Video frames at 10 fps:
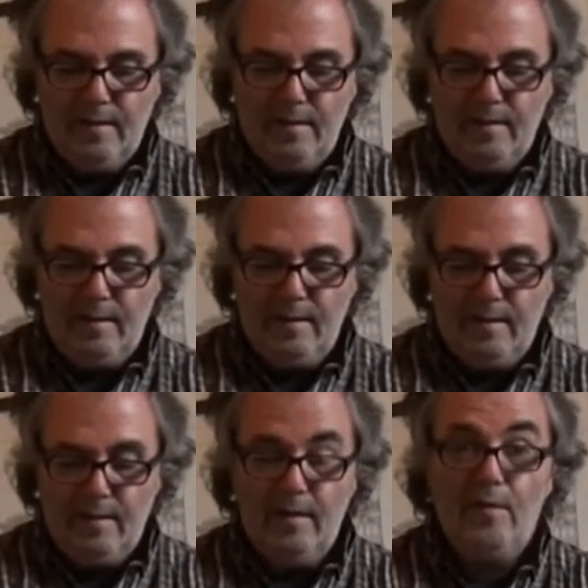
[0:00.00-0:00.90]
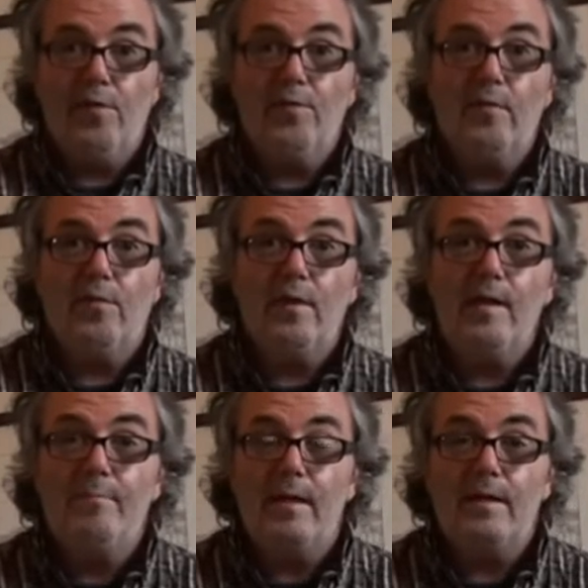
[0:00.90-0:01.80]
there are 3
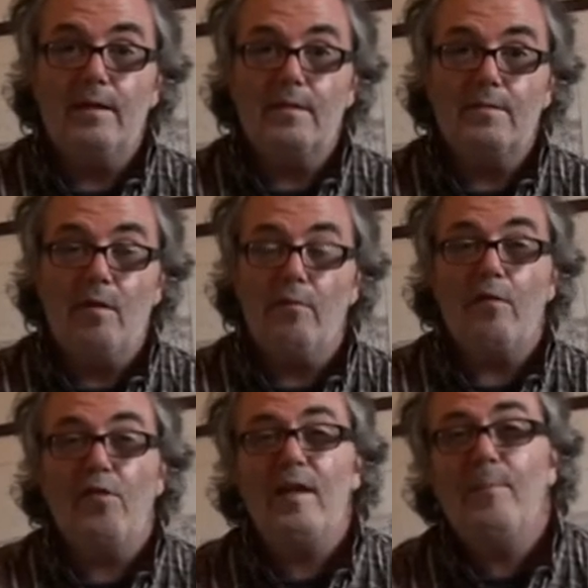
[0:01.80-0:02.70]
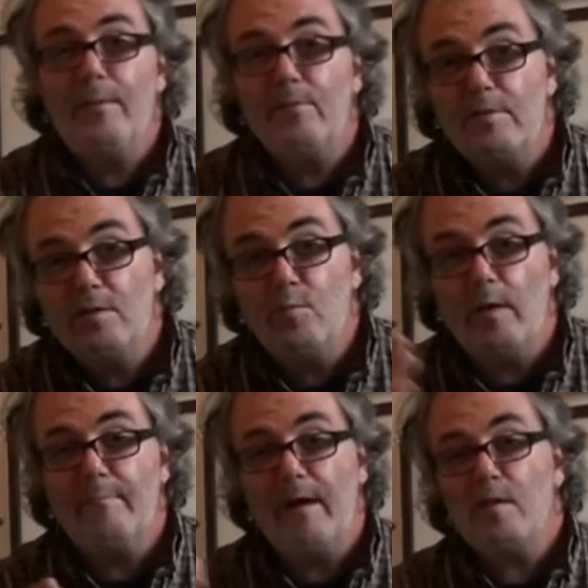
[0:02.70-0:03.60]
bars, or 3 people to each
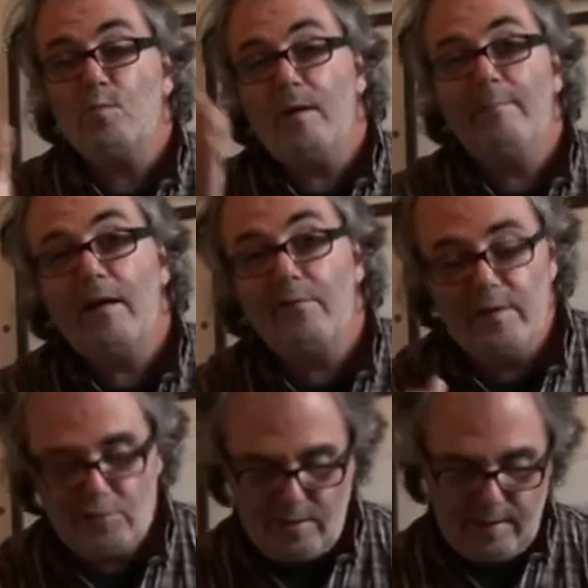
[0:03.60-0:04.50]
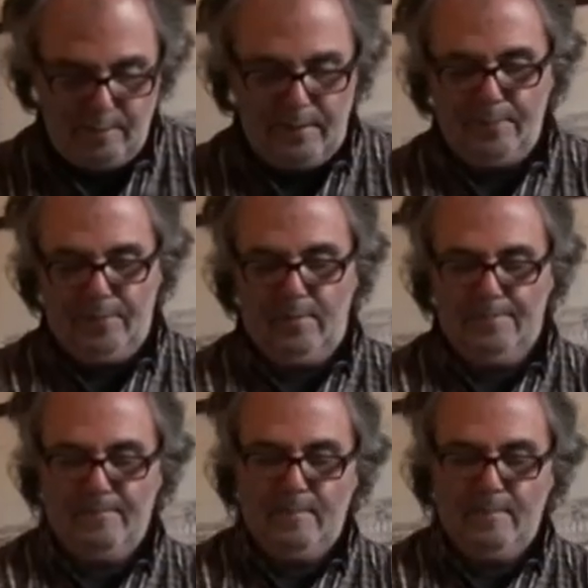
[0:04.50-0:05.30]
one bar. There's 1 bar for each 3 people.